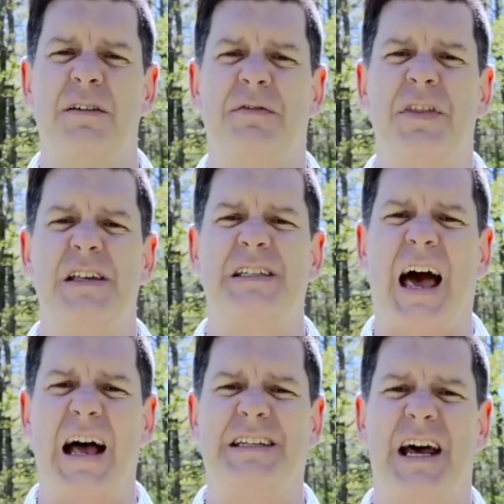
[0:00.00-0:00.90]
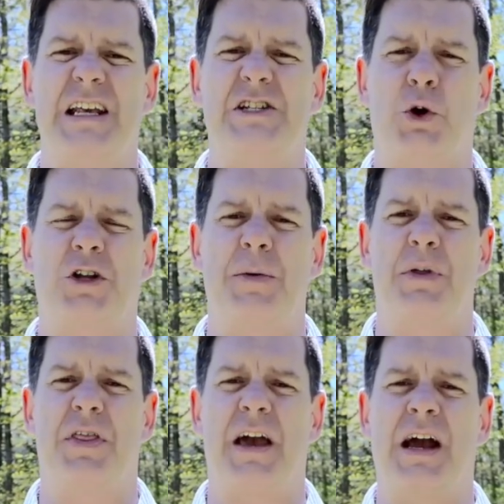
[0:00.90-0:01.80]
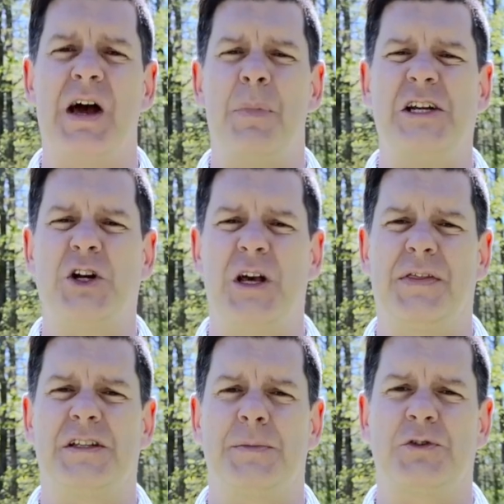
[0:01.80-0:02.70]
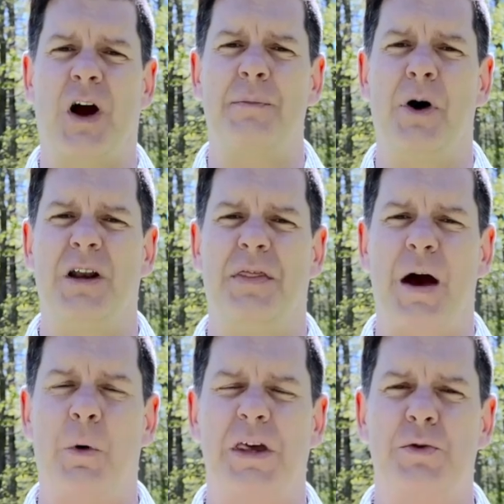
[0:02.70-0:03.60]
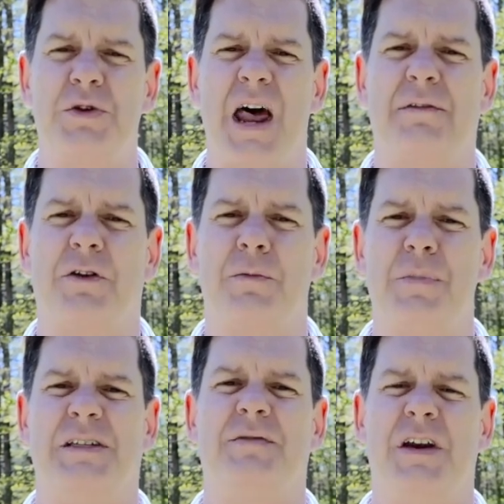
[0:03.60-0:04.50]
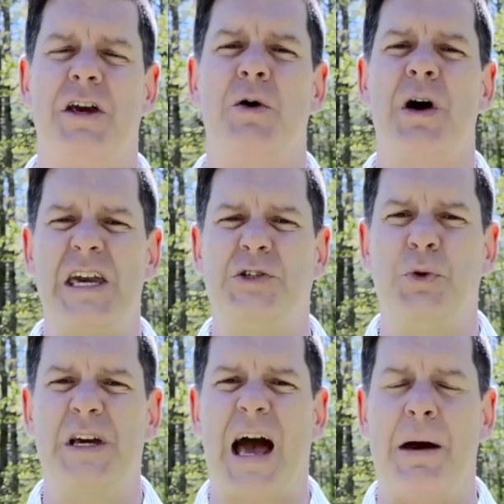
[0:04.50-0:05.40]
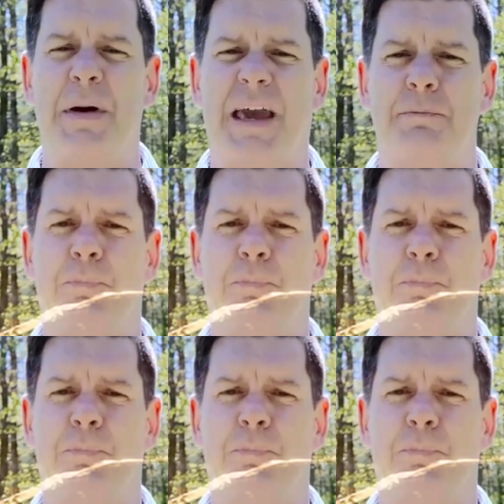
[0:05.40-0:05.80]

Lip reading: if this content is your type of thing, make sure to hit the subscribe button. That way you never miss a video. Each week I make a